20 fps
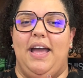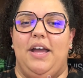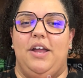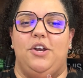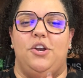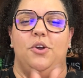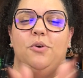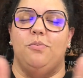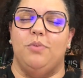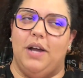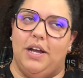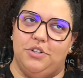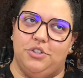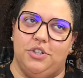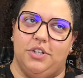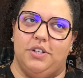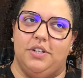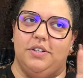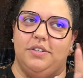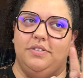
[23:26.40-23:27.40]
No
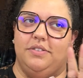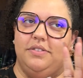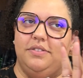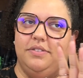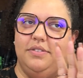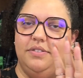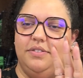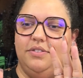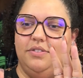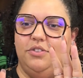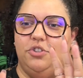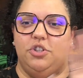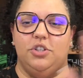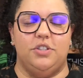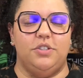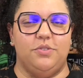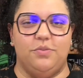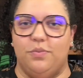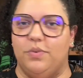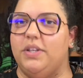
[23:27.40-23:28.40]
pressure.
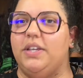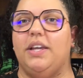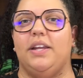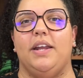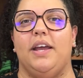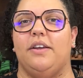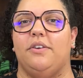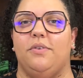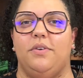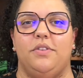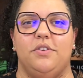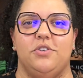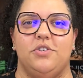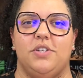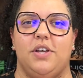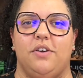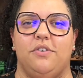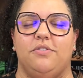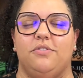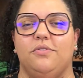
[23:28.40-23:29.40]
Just reconnect with
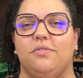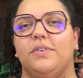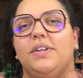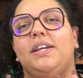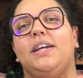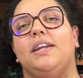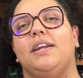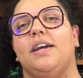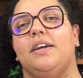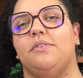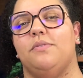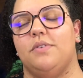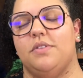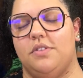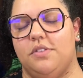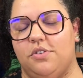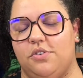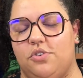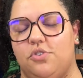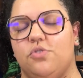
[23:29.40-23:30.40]
yourself. Reconnect with
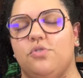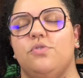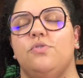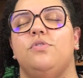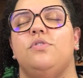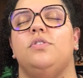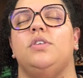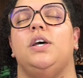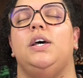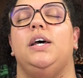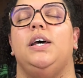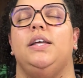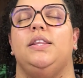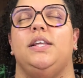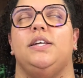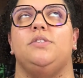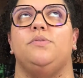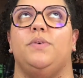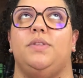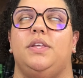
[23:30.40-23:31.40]
the truth
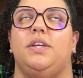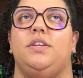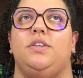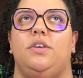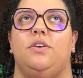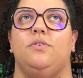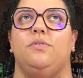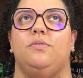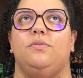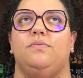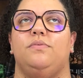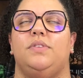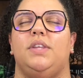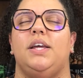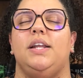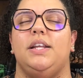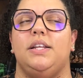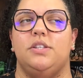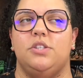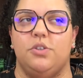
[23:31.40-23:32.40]
that's within you, the
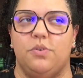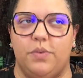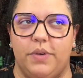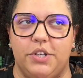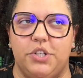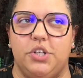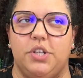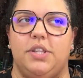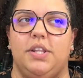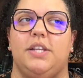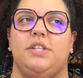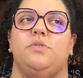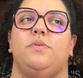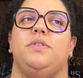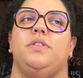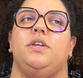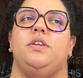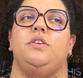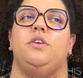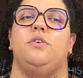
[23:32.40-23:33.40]
intuition that's
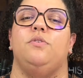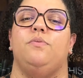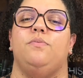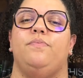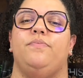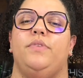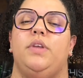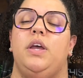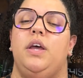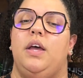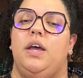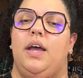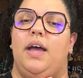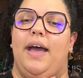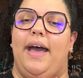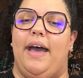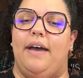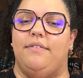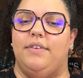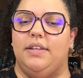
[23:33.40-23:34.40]
within you.
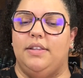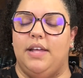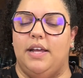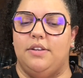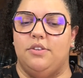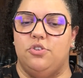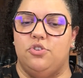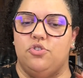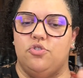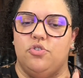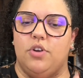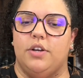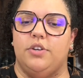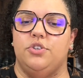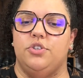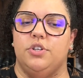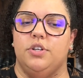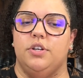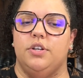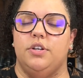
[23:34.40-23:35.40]
Having that
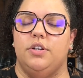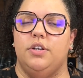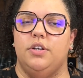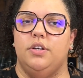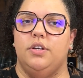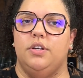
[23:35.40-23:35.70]
structured